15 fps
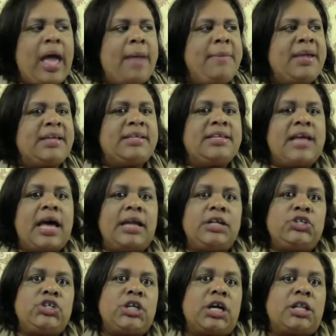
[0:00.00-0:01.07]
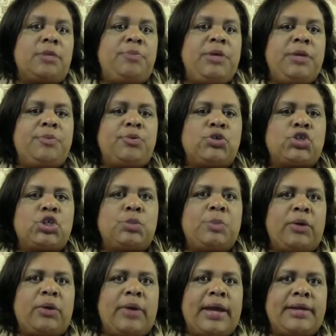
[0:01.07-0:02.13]
I'm acknowledging other people's
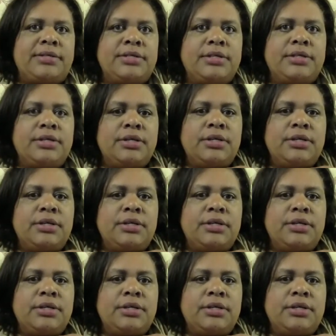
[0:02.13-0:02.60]
spirit.